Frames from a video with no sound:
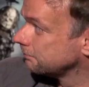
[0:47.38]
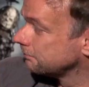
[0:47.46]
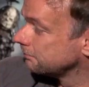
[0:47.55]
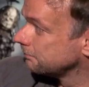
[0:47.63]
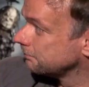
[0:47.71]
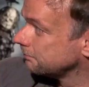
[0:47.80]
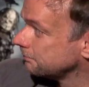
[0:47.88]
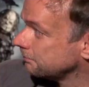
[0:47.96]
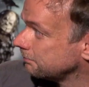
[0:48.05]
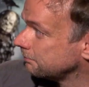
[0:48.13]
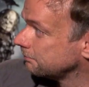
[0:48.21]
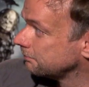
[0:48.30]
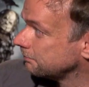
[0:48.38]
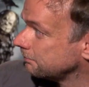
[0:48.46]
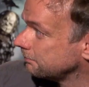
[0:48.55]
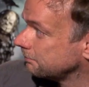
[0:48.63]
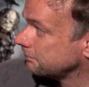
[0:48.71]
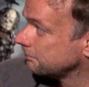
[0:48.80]

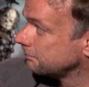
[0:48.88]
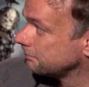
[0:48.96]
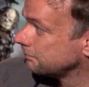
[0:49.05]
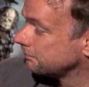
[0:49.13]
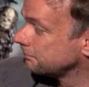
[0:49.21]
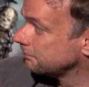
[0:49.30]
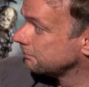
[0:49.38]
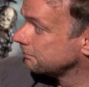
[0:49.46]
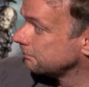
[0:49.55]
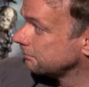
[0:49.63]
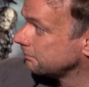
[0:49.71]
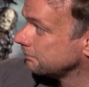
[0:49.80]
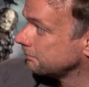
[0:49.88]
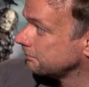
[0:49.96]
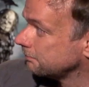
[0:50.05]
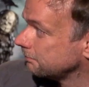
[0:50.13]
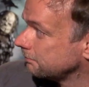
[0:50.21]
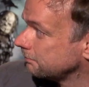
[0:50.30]

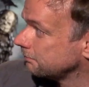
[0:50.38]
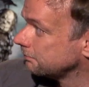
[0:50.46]
(not speaking)